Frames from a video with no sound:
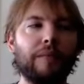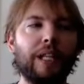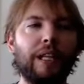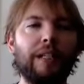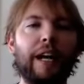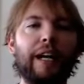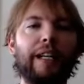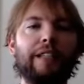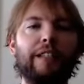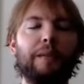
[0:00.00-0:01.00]
Not
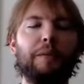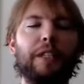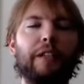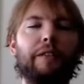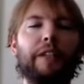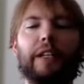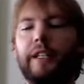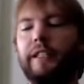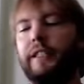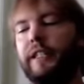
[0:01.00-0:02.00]
in terms of
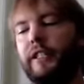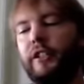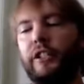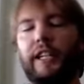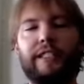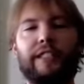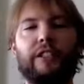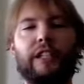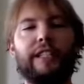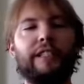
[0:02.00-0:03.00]
decentralized,
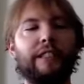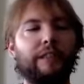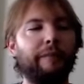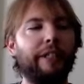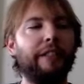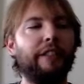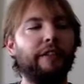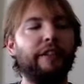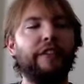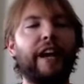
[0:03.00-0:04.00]
centralized system, but in
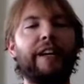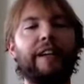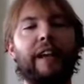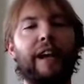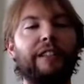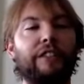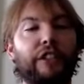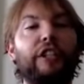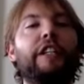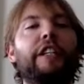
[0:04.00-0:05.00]
terms of
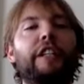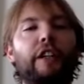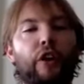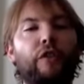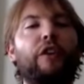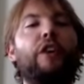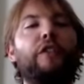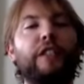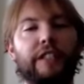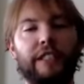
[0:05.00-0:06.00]
security overall
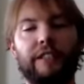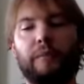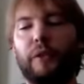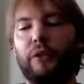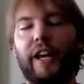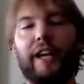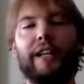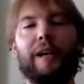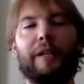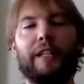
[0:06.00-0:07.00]
for the system, both
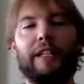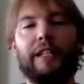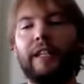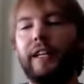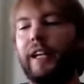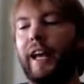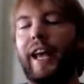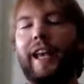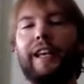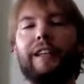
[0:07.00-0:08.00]
economically
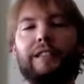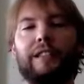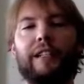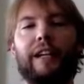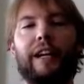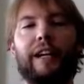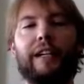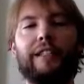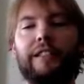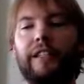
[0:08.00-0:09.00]
and
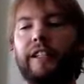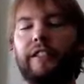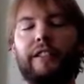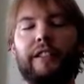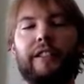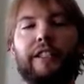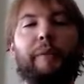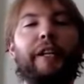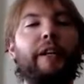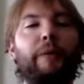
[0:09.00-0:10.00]
the
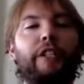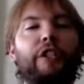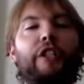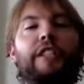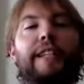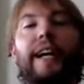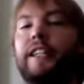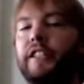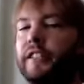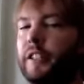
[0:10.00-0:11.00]
speed at which
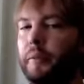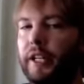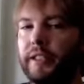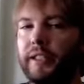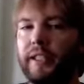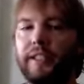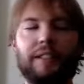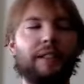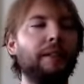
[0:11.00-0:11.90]
transactions are processed.